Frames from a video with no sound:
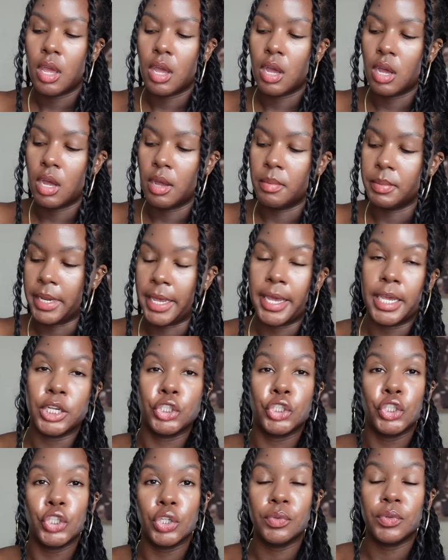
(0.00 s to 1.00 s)
um,
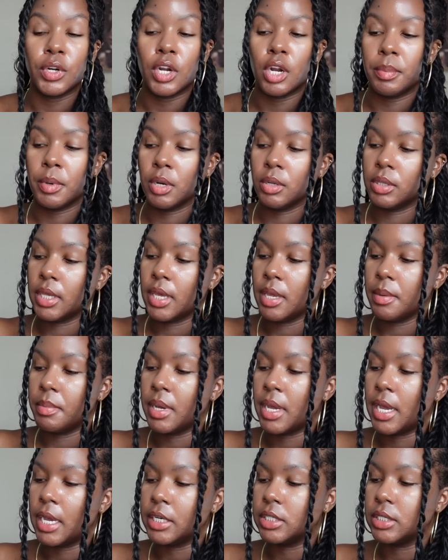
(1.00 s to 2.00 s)
last year for our birthday,
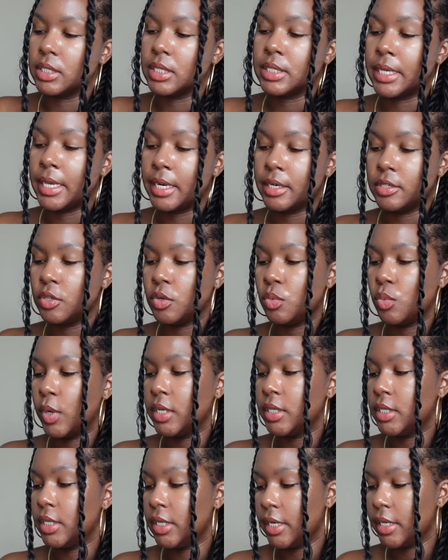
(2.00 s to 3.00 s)
but I just decided to
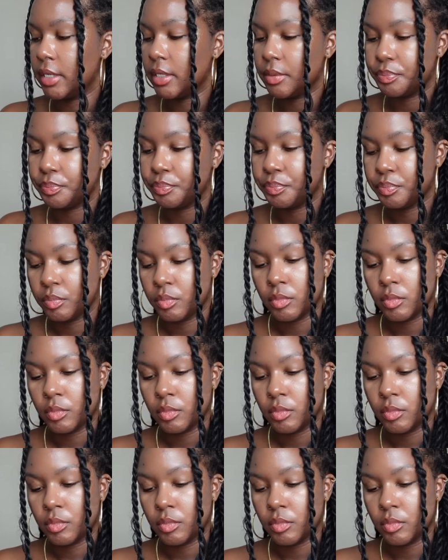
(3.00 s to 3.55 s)
wait to get it